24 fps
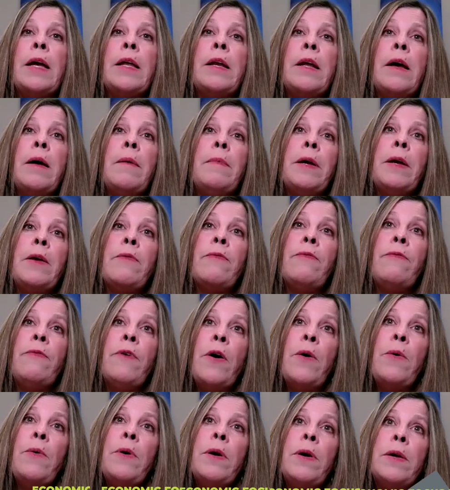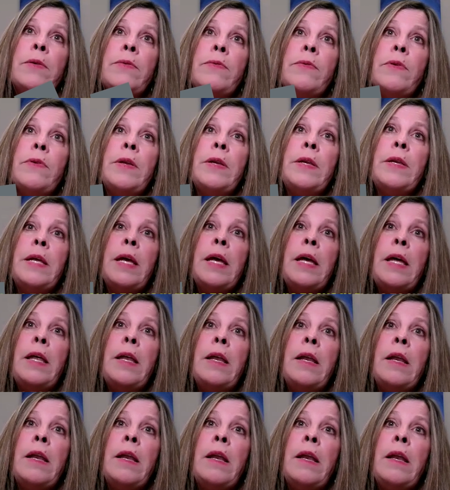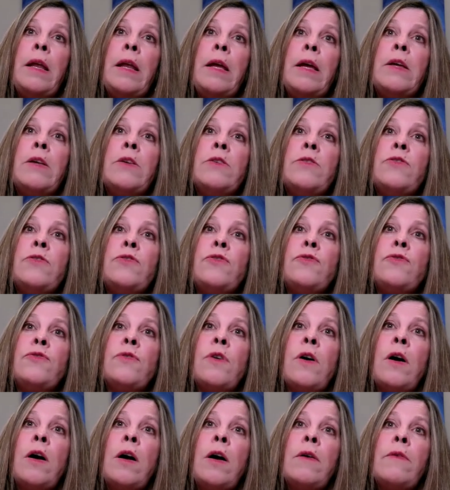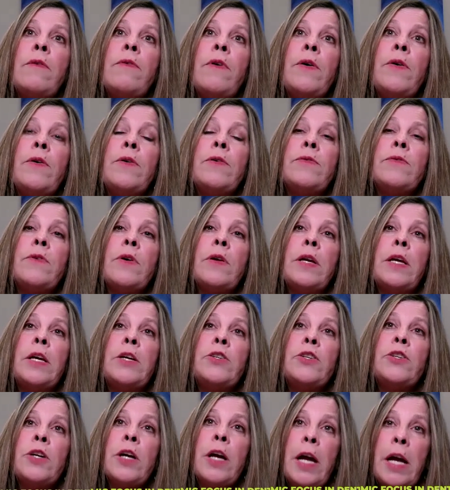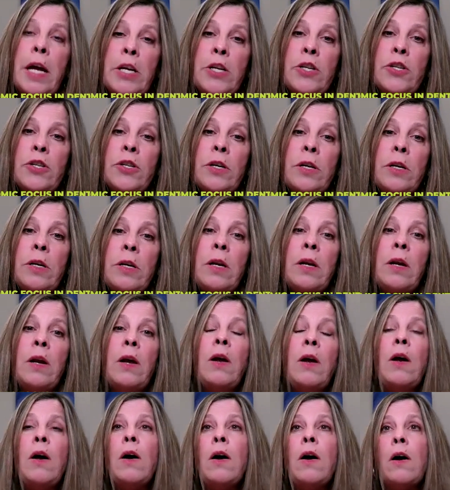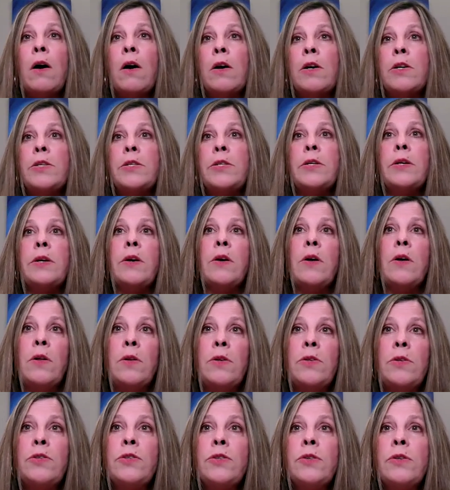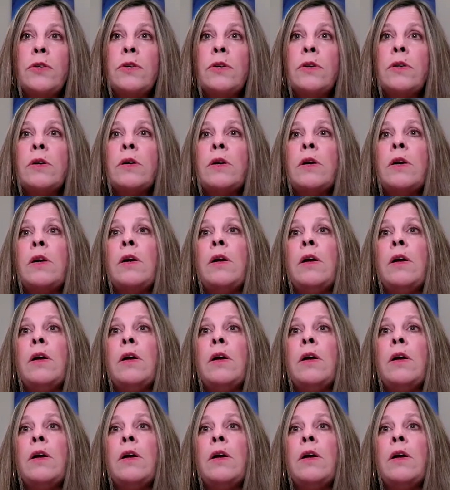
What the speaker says: economic focus in Denton is strong focus on education, arts and culture,